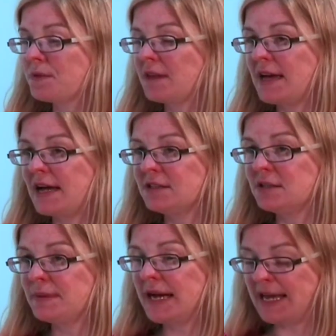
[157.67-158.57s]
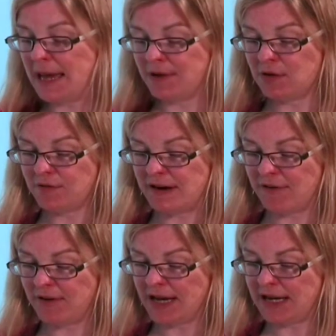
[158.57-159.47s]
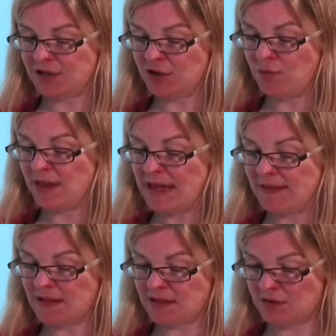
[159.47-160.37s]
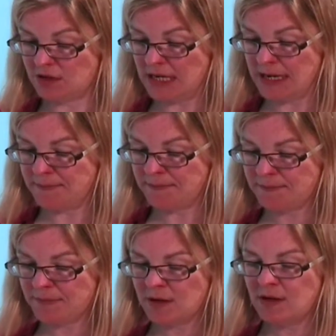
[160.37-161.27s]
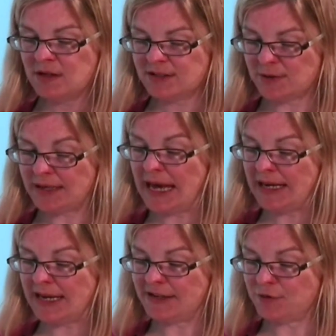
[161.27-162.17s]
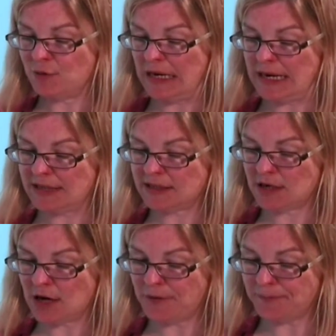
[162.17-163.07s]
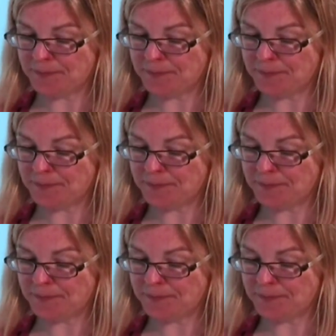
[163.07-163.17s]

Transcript: that biochemical verification within the study. So again, yes, we would like to know